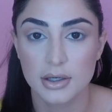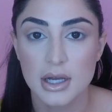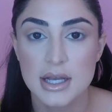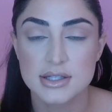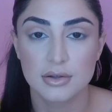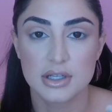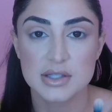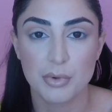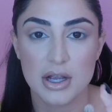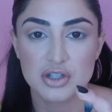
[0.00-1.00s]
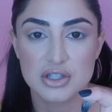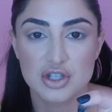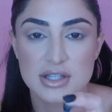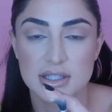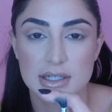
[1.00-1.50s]
So this brush is
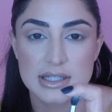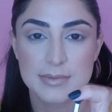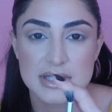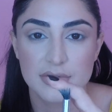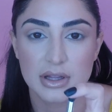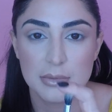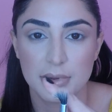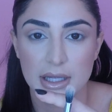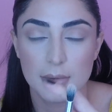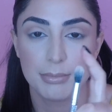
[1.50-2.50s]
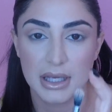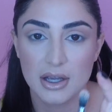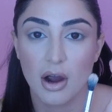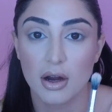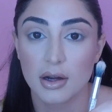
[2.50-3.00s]
just going to specifically be
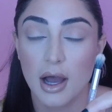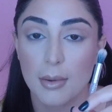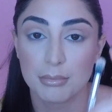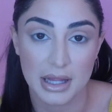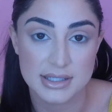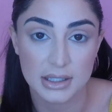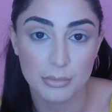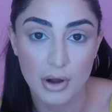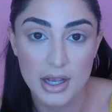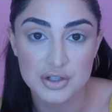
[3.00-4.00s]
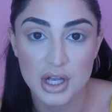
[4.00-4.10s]
our blending brush.